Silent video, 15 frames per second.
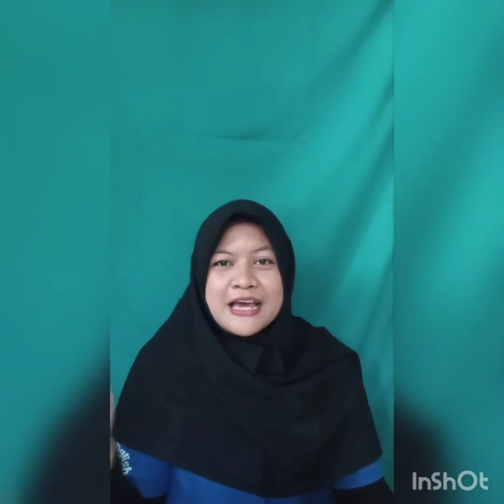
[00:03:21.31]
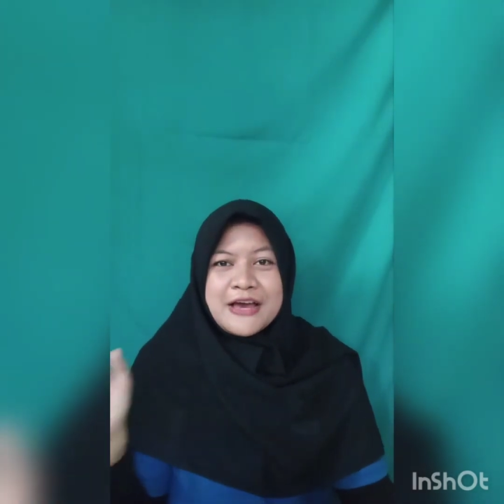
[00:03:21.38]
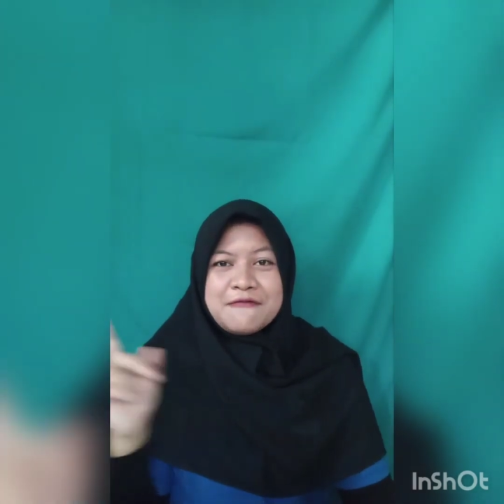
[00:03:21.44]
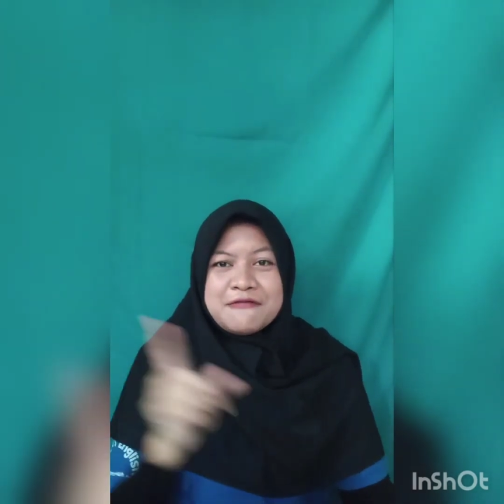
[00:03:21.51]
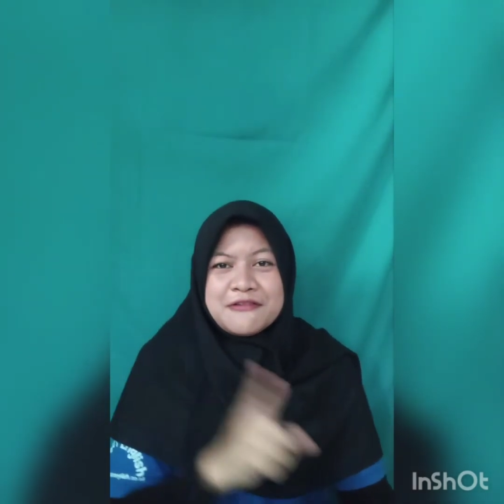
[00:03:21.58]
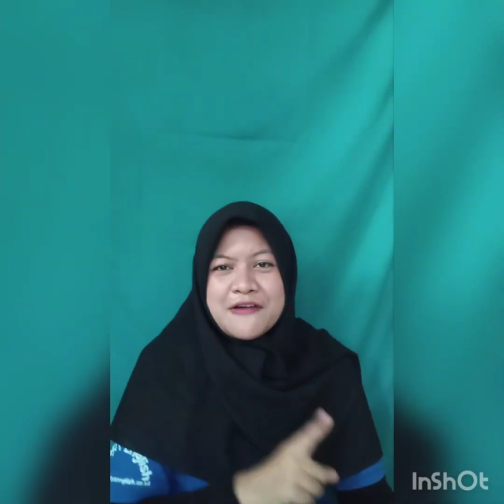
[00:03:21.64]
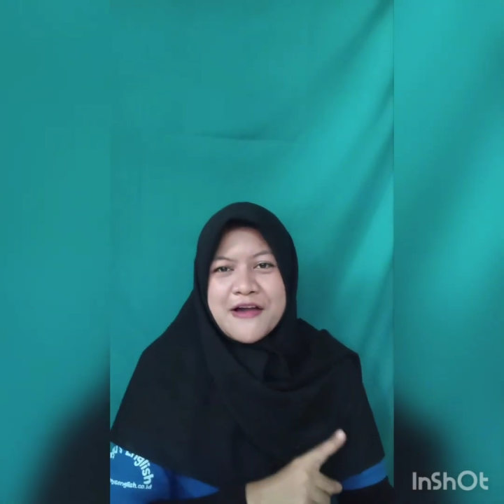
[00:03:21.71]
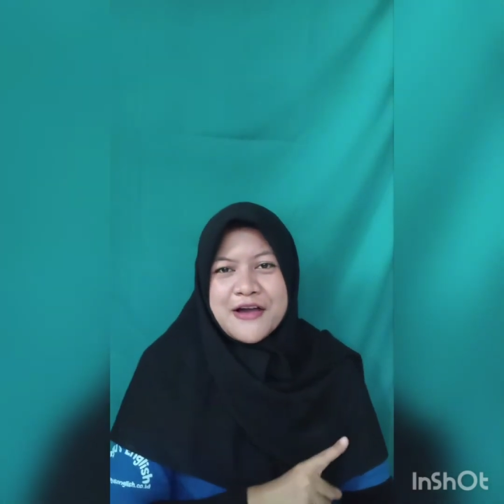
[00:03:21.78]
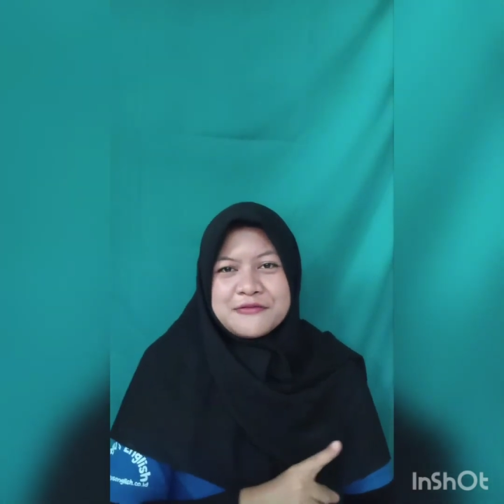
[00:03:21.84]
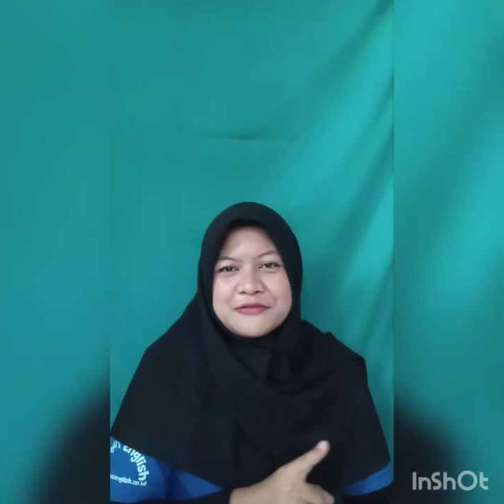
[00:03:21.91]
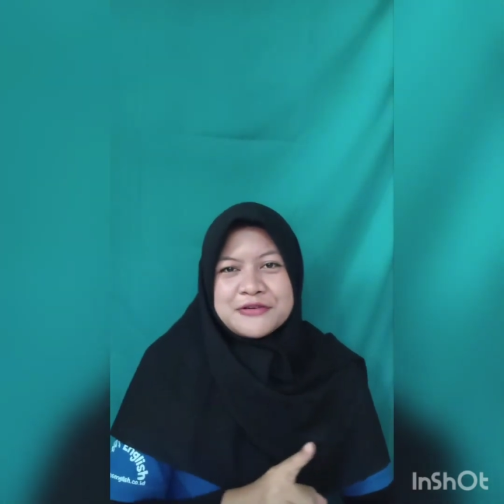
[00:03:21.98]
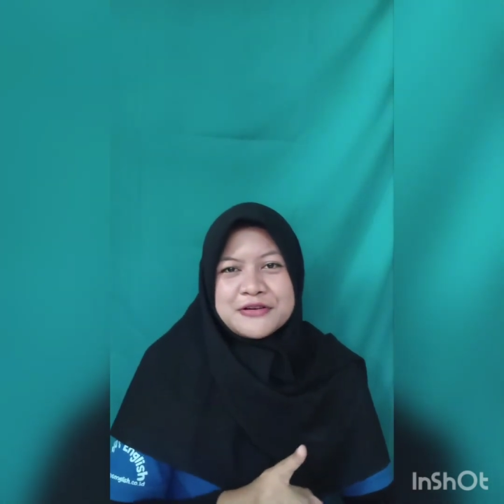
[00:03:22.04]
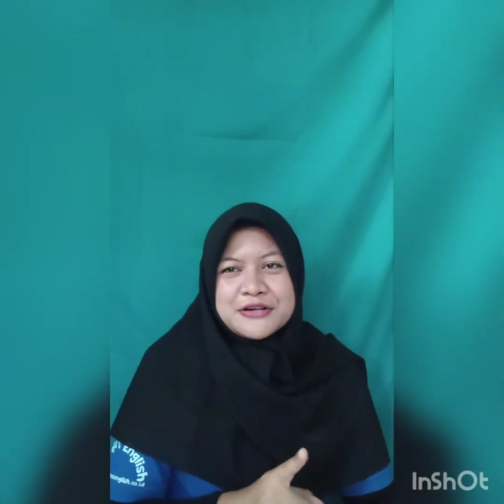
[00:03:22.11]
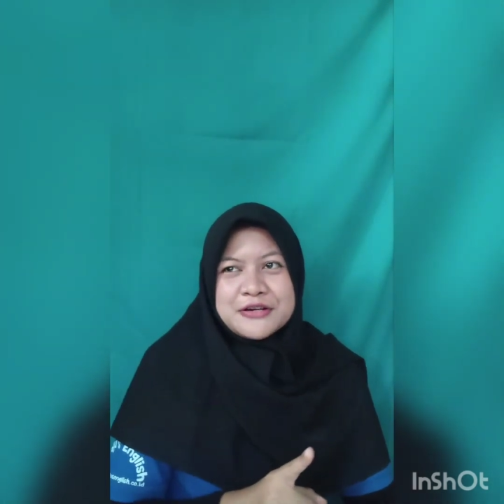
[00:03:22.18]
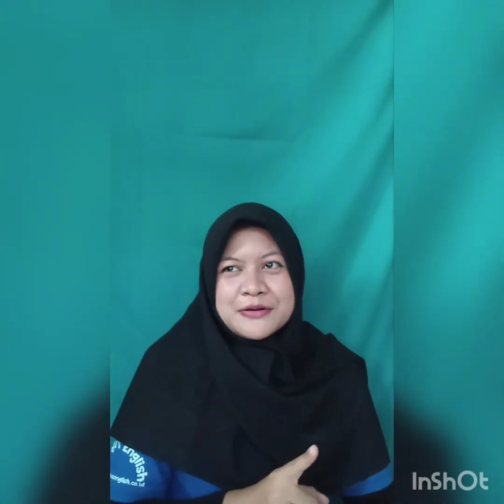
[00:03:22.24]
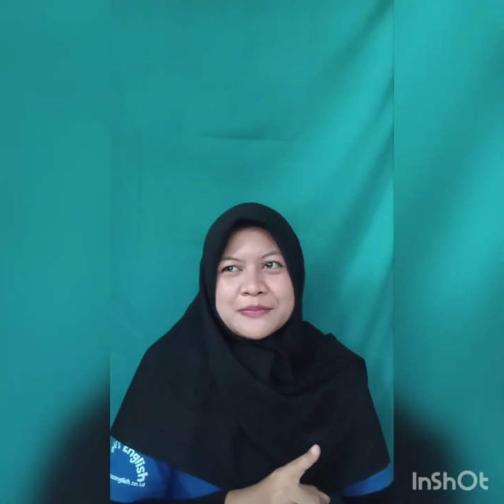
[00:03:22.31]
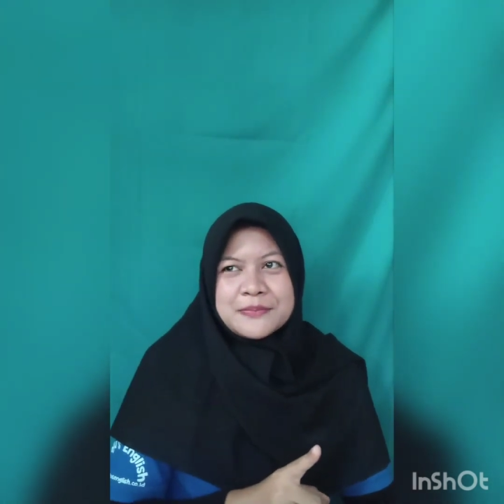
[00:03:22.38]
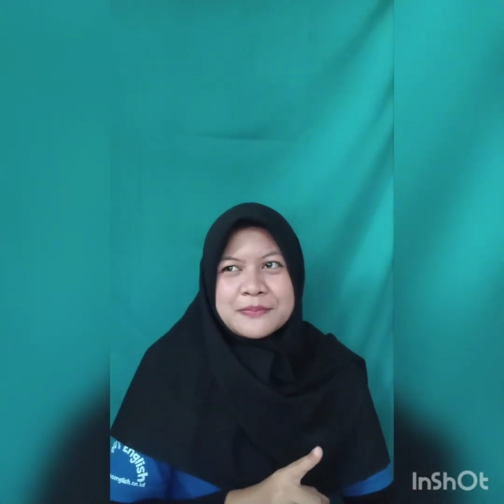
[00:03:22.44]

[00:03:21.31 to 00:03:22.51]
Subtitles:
Have you ever